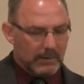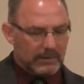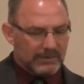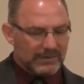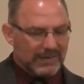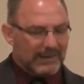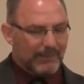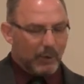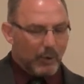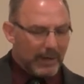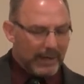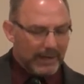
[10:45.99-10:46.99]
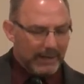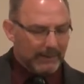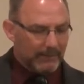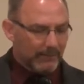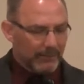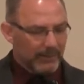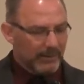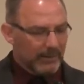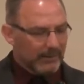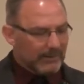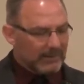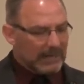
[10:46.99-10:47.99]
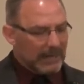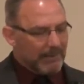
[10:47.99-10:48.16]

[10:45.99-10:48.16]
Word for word: Send them away, that they